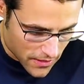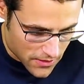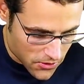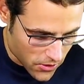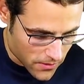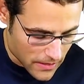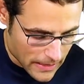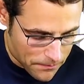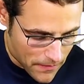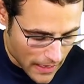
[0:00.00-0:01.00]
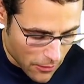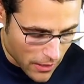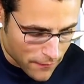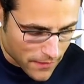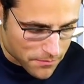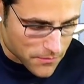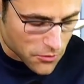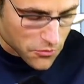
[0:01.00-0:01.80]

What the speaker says: and so on. However, due